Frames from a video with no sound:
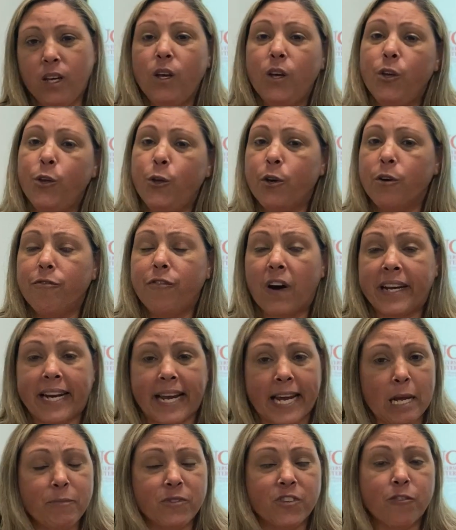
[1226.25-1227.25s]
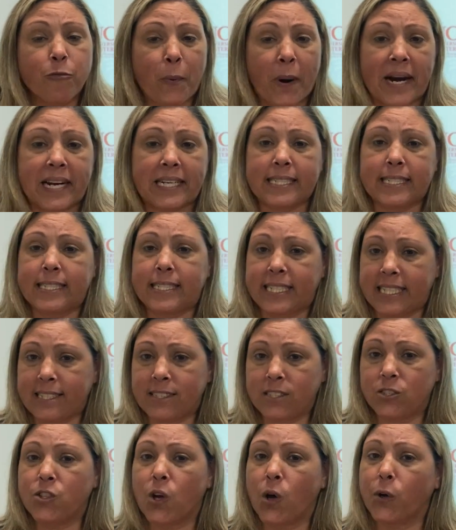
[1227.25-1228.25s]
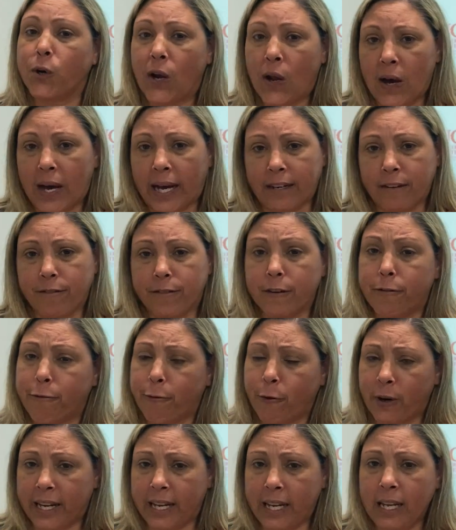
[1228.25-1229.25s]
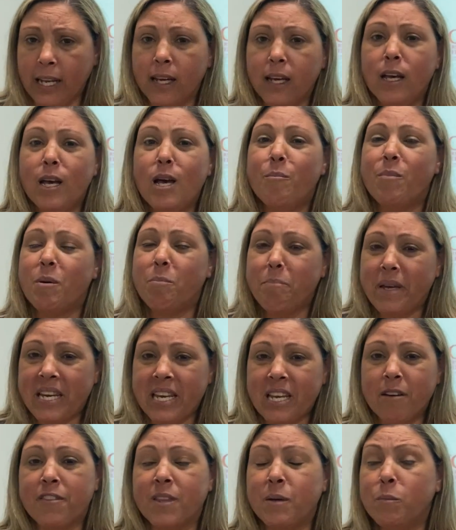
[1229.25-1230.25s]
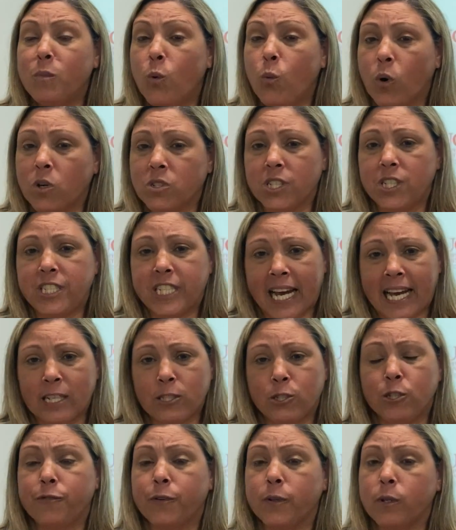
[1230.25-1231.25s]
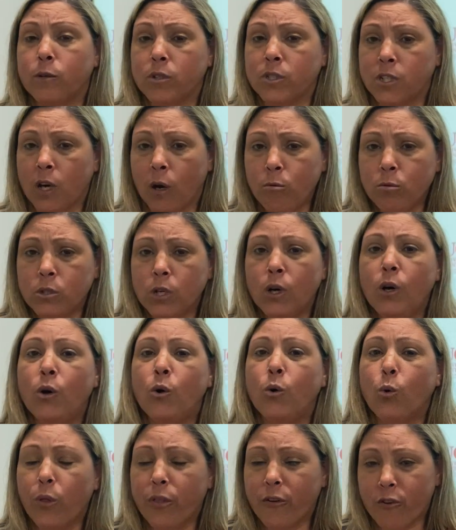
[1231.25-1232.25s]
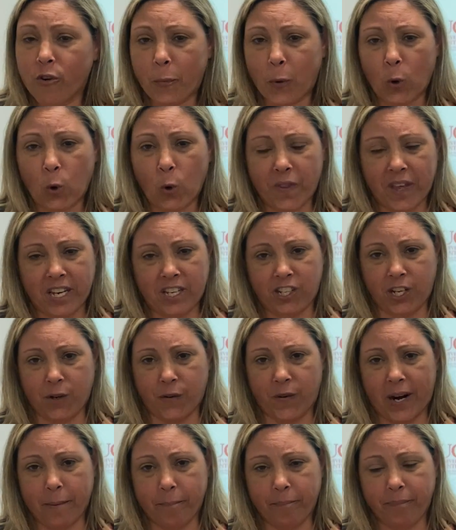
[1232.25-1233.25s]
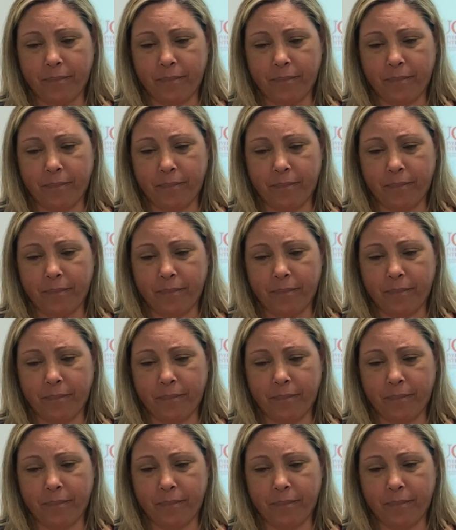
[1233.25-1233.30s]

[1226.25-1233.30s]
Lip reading: You can find heaps of practice tests online for free, but many of them will want to charge you for the result or the report they generate.